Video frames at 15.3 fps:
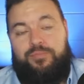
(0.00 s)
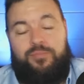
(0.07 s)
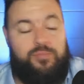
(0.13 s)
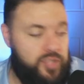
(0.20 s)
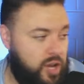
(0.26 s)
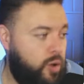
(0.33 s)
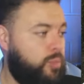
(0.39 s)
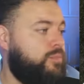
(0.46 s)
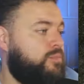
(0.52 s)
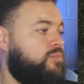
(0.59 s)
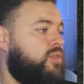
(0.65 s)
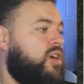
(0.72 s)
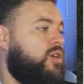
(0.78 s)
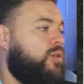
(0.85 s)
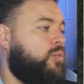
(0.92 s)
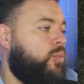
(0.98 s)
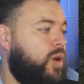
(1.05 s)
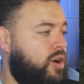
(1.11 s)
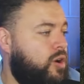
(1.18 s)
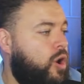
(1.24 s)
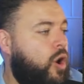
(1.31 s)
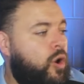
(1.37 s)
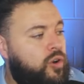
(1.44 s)
So,
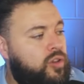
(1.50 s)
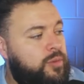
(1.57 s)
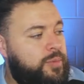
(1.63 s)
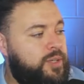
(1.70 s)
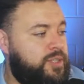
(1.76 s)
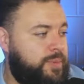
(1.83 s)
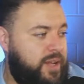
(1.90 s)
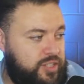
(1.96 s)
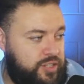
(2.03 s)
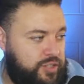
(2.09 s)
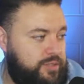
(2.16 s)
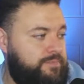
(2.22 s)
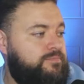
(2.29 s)
where are the mismatches?